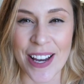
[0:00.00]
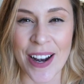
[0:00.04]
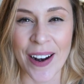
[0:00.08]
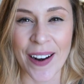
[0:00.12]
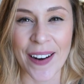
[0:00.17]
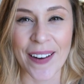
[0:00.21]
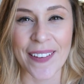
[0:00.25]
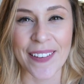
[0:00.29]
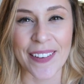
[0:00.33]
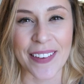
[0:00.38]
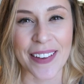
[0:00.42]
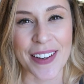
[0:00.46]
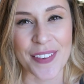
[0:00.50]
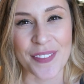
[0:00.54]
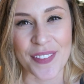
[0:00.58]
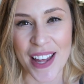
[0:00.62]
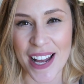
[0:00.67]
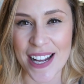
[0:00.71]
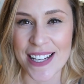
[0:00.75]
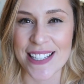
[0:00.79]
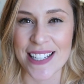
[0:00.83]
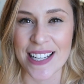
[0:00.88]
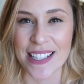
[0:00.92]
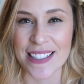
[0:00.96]
So if
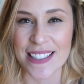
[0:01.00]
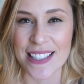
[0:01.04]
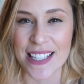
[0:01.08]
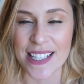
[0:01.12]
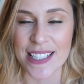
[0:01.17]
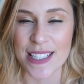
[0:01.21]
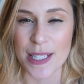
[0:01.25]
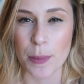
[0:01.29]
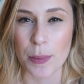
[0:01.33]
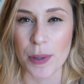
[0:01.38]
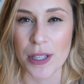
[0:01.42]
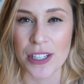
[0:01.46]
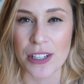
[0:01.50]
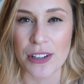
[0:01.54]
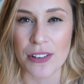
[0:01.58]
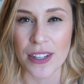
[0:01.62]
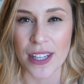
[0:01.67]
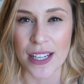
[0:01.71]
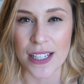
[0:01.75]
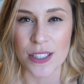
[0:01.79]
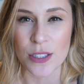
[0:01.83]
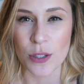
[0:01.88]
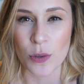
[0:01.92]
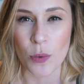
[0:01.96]
that sounds like something you'd
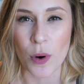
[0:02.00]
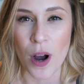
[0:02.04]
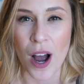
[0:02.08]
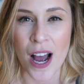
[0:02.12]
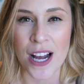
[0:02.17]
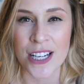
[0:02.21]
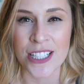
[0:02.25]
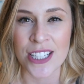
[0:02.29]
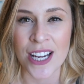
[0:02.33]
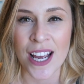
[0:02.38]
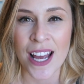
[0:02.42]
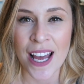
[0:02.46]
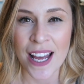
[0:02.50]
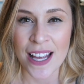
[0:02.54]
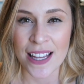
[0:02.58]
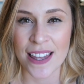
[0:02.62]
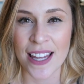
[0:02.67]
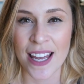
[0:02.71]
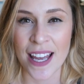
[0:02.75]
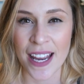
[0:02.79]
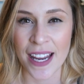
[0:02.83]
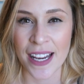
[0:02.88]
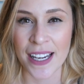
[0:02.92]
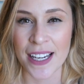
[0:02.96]
like to watch
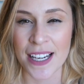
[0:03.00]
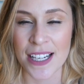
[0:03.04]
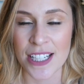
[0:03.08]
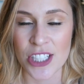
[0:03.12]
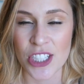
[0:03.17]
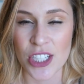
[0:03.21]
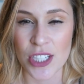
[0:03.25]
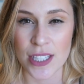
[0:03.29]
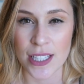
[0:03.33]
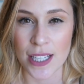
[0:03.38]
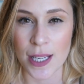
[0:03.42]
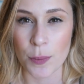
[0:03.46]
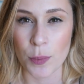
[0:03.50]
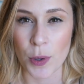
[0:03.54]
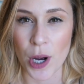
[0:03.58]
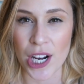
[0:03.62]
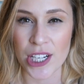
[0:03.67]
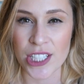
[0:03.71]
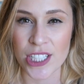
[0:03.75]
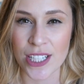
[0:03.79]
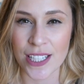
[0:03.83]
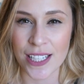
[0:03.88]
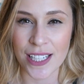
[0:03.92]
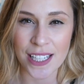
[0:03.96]
then just keep
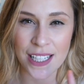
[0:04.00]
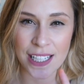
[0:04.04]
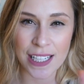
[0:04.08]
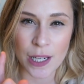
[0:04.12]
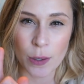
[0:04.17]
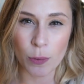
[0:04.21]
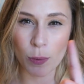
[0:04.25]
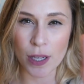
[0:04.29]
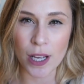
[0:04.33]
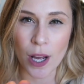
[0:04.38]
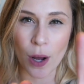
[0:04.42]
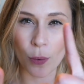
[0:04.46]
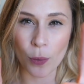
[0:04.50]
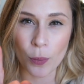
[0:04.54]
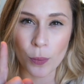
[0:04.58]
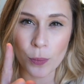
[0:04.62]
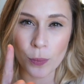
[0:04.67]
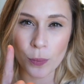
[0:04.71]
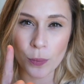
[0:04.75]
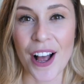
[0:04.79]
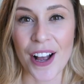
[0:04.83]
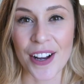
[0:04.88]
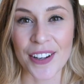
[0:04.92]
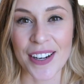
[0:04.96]
watching. Here we go.
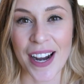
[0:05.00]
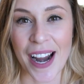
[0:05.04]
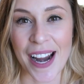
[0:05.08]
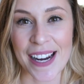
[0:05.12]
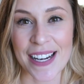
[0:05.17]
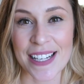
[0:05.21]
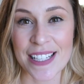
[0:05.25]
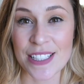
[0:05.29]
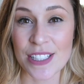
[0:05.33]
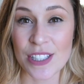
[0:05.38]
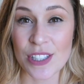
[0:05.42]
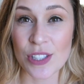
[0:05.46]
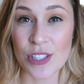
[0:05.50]
Alright,